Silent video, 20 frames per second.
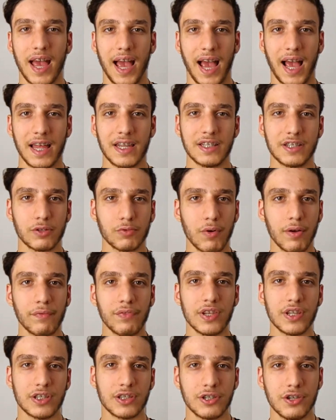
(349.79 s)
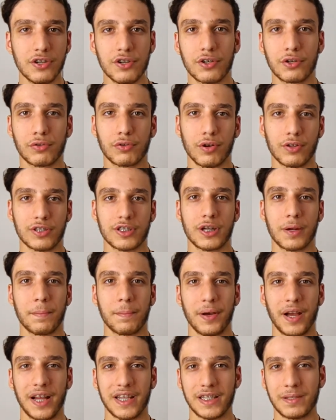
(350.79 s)
And with this new
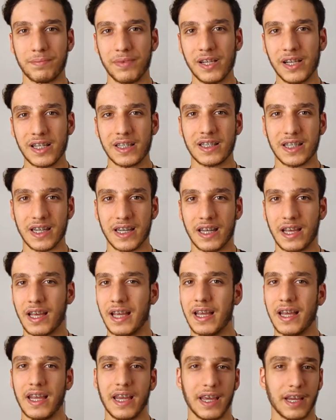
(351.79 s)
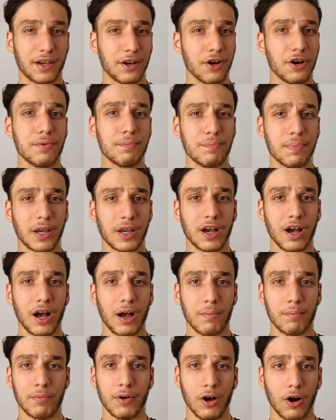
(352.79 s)
cross-compatibility, it could
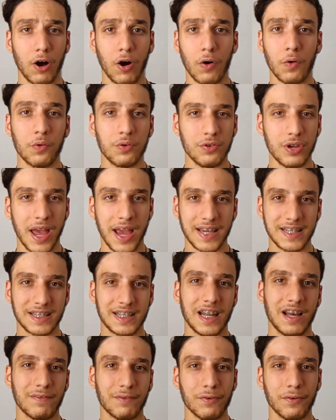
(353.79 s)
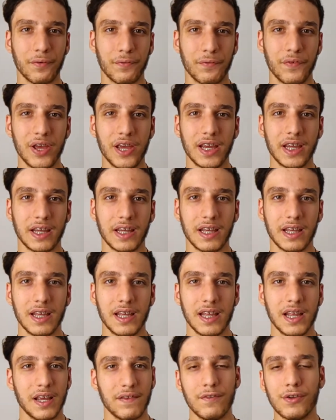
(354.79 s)
become a whole next level thing.
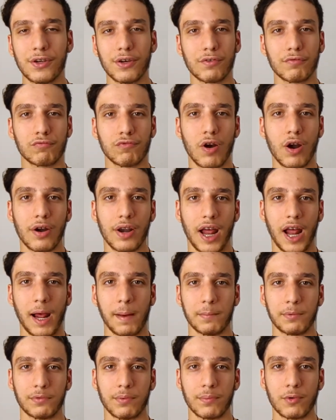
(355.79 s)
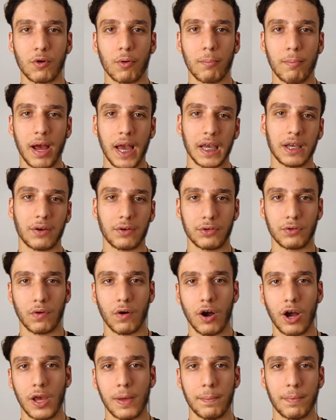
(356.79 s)
If you can run apps from your Mac on your
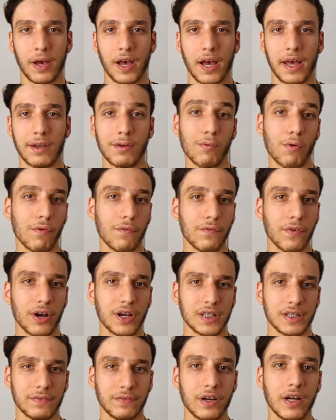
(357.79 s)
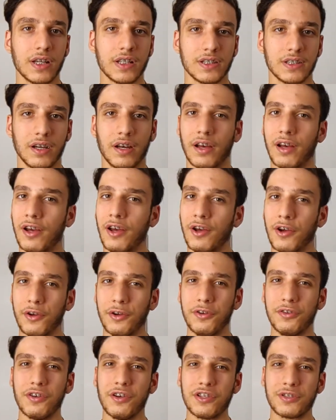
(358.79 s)
iPad or vice versa,
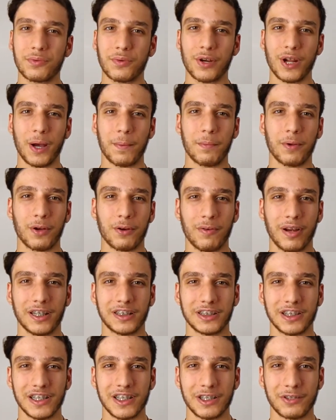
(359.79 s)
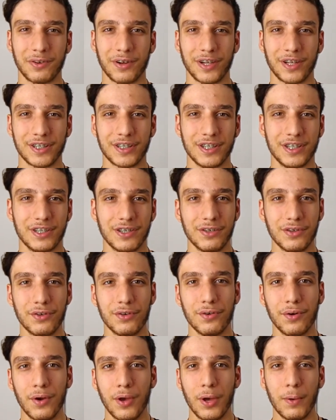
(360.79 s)
who knows what Apple are actually trying to do?